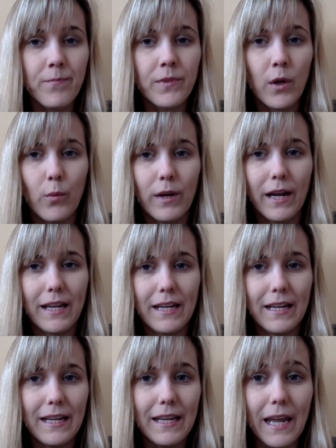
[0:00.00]
when I can
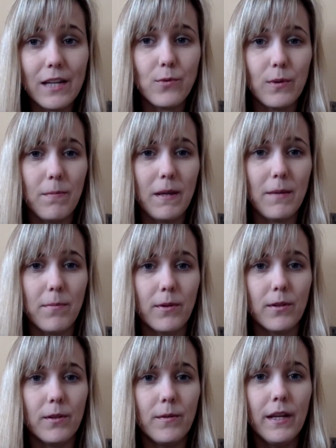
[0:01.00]
engage with
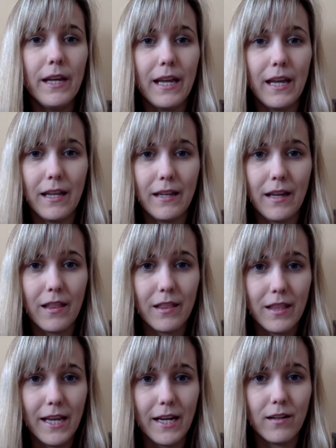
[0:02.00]
people in
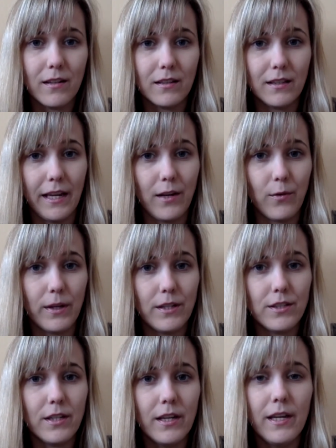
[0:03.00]
their
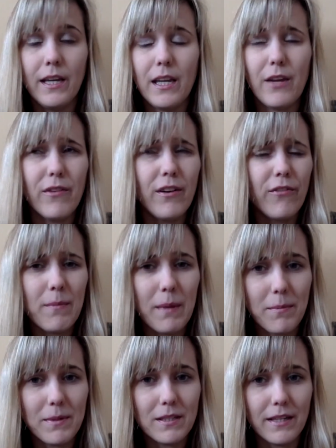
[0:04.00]
language, even if I
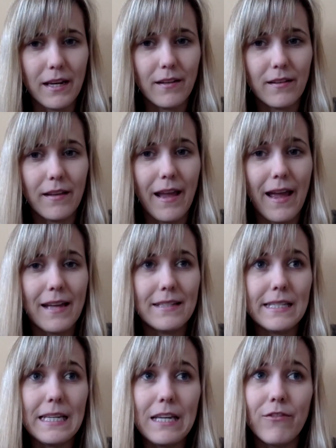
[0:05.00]
make mistakes, and
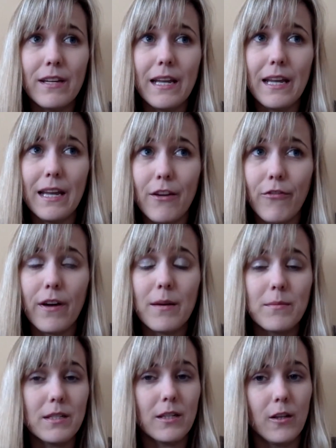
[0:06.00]
even if I'm
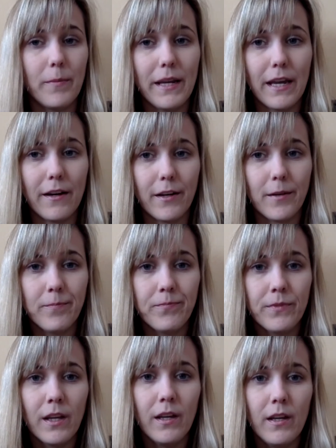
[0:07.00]
still a beginner.
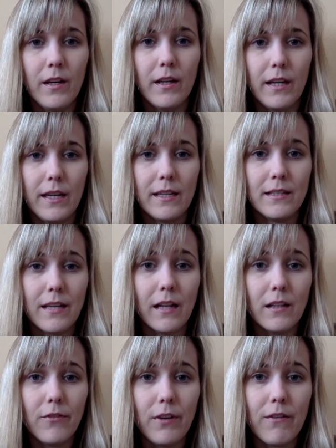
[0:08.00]
In
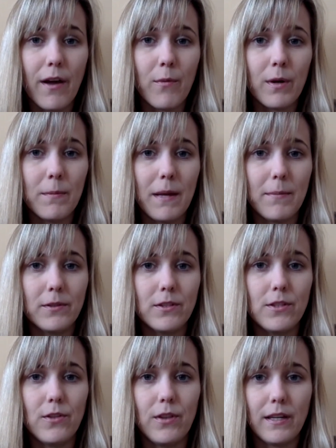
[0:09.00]
Tel Aviv, I want to be able to
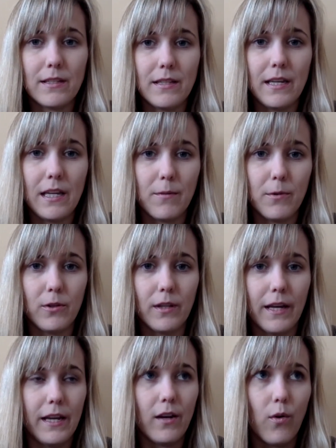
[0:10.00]
do things in Hebrew
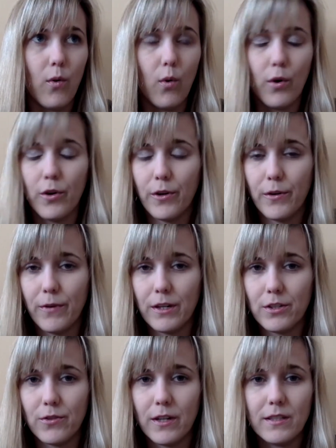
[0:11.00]
like order in
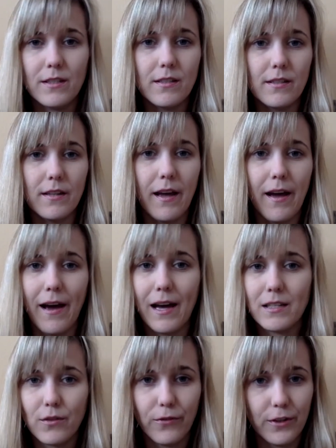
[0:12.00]
restaurants,
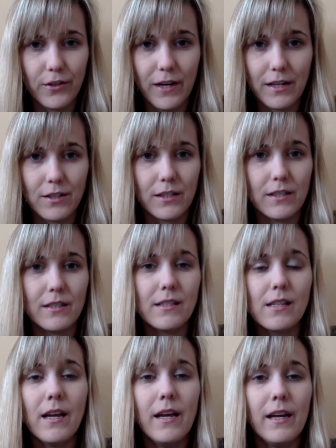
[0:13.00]
ask for directions,
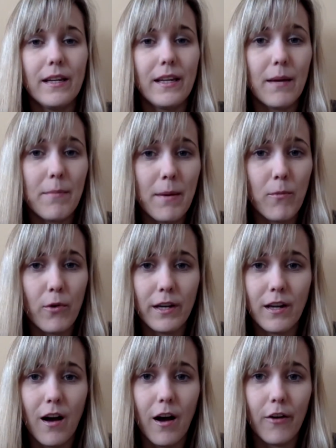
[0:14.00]
get my morning
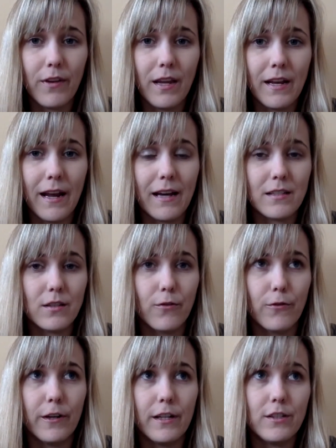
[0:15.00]
coffee and ask
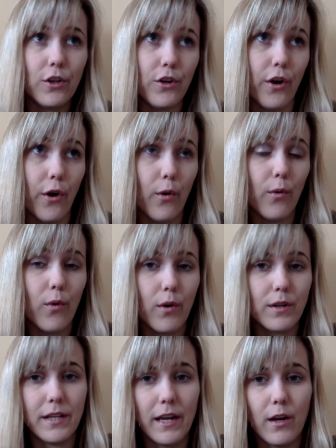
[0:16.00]
for it to go or
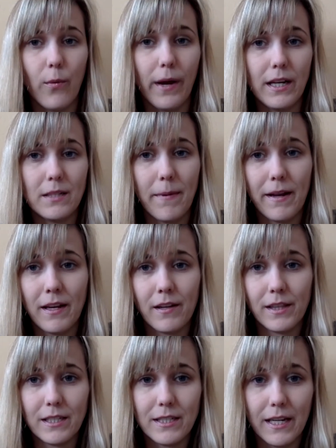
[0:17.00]
take away depending on
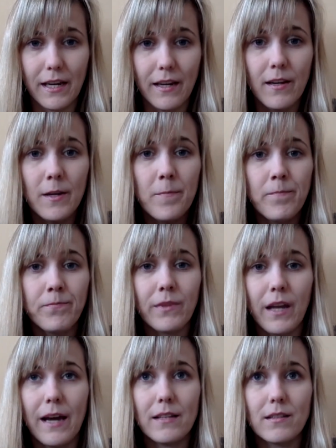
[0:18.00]
the day,
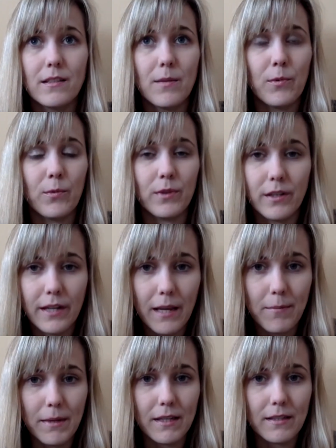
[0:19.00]
ask someone what their name
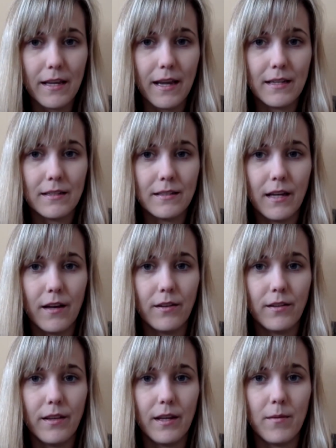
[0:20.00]
is and tell
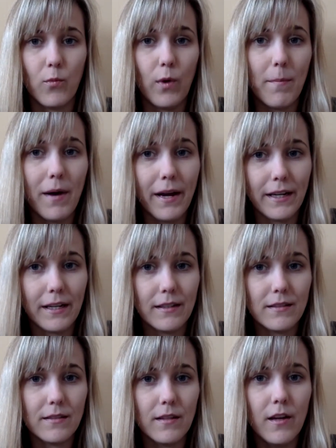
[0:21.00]
them what mine
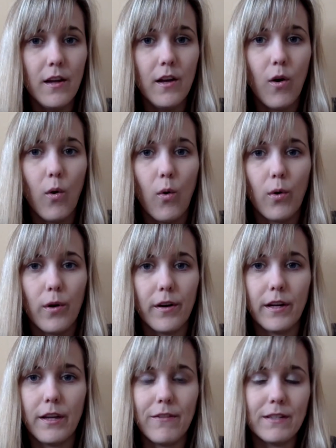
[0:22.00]
is, or
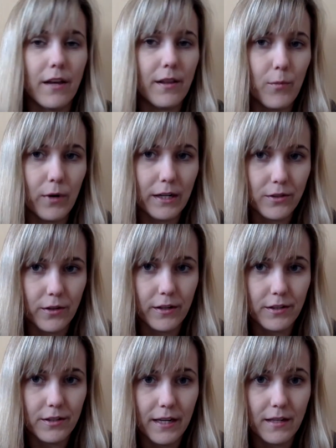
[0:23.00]
even tell them when I don't
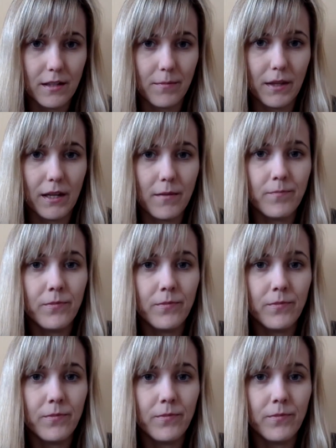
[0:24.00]
understand something.